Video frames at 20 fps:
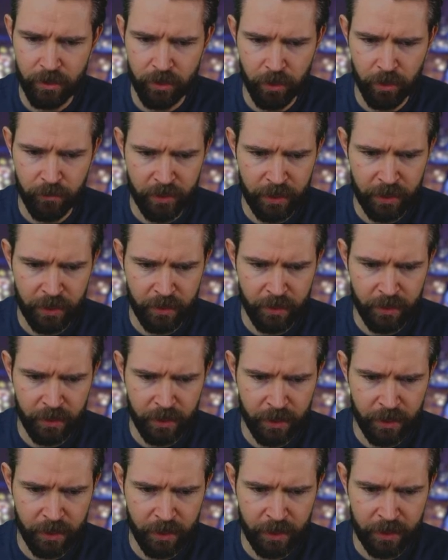over here
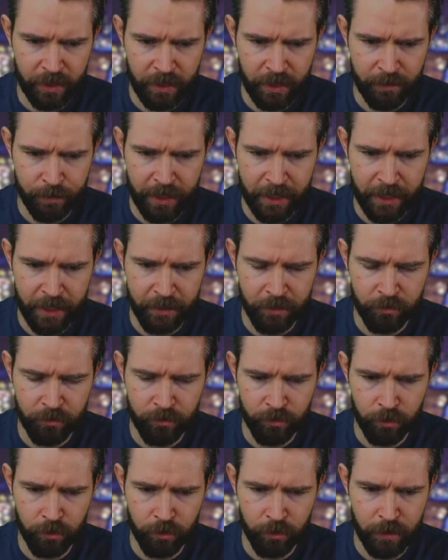in GameGuardian
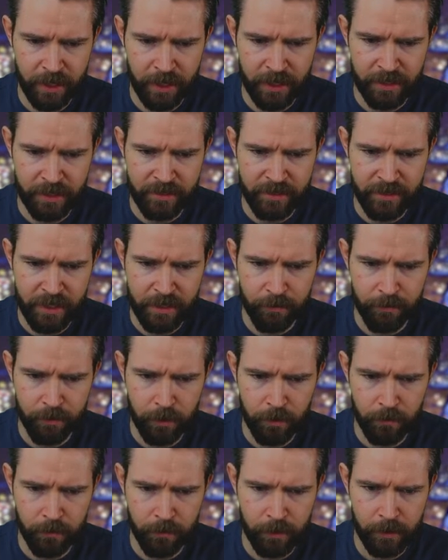to a
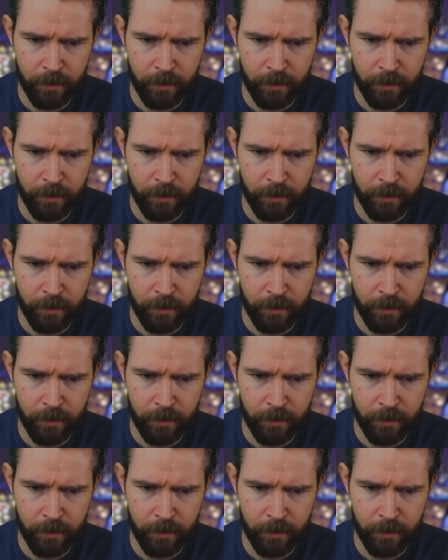0,